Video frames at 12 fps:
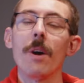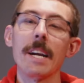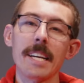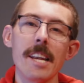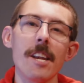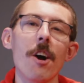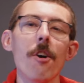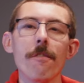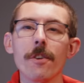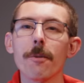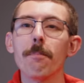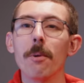I can know
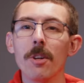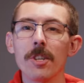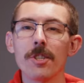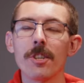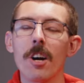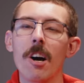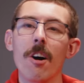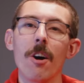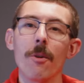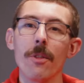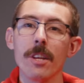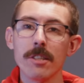if you're bullish or not
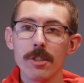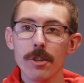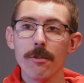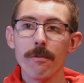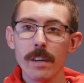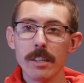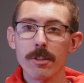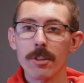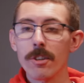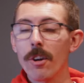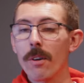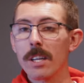on this new
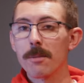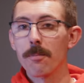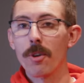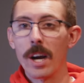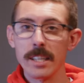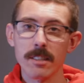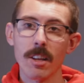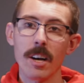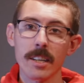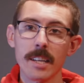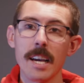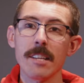feature known as price
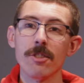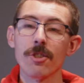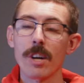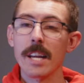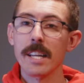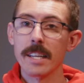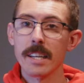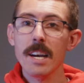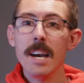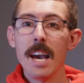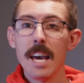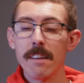lock in trading
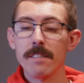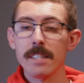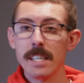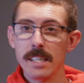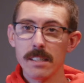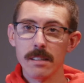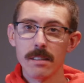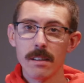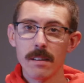NFTs.